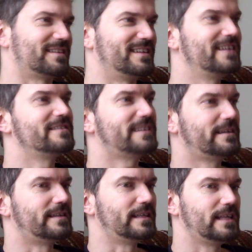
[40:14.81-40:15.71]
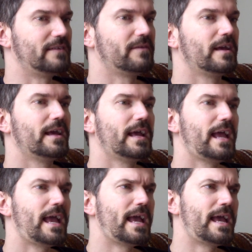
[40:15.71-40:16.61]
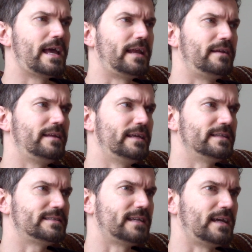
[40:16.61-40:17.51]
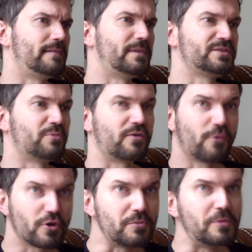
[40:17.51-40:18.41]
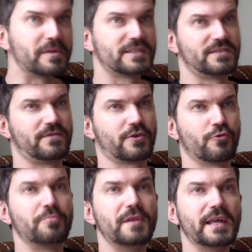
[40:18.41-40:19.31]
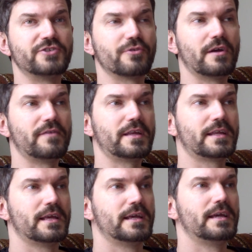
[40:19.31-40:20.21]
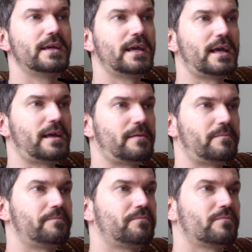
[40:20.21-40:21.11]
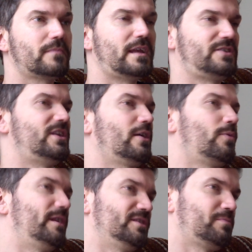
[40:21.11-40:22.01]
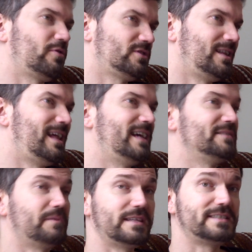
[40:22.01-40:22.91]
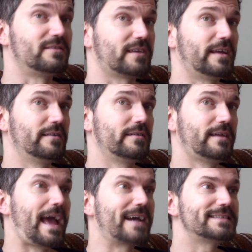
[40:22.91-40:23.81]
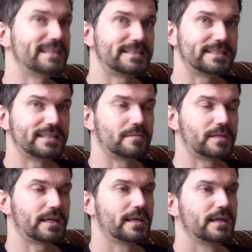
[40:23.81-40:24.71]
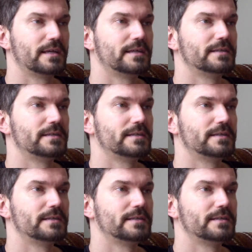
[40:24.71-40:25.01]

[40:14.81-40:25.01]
take the needles out and they leave. And it's much more affordable because of the group nature of it. And it's not quite as personalized, but they still get access to something.